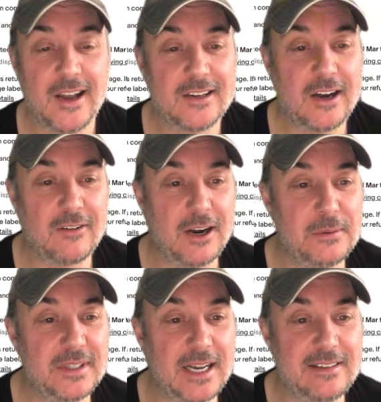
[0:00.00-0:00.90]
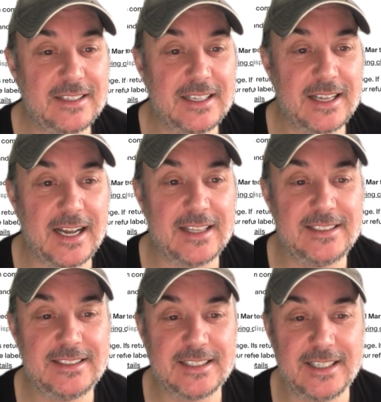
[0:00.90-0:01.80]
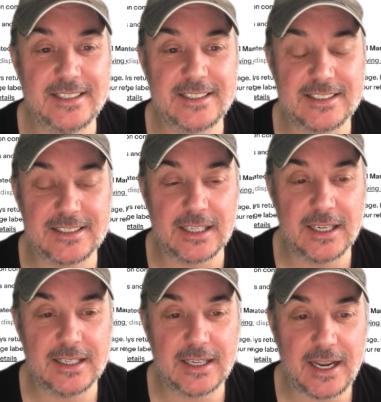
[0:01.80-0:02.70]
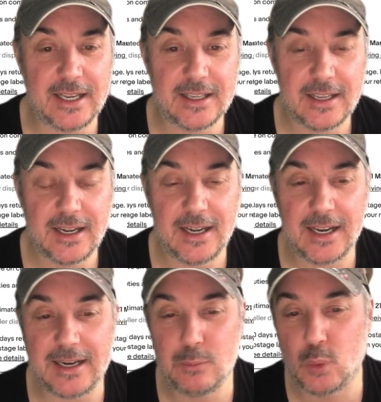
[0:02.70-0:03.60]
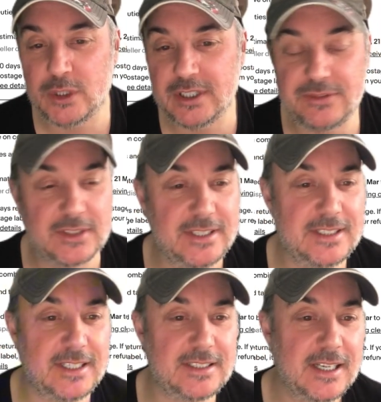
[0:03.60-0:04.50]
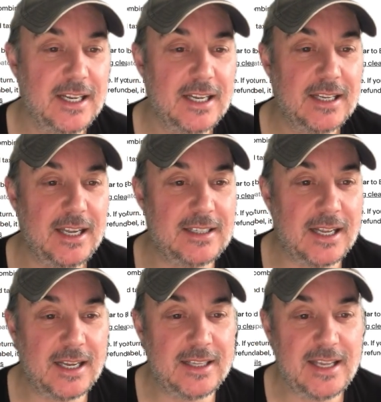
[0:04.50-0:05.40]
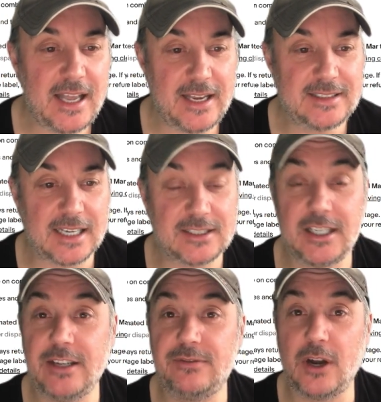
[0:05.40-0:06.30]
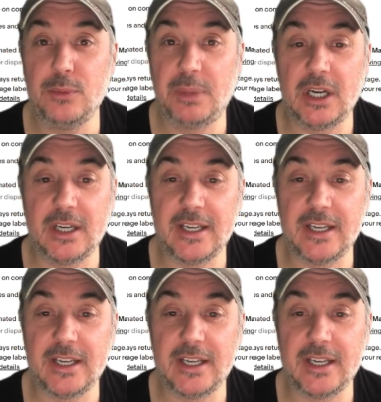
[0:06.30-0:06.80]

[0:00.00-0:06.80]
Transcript: Coro, now look at that. This is a lizard stealing an egg. And how wonderful is this? And the egg's actually a faux pearl.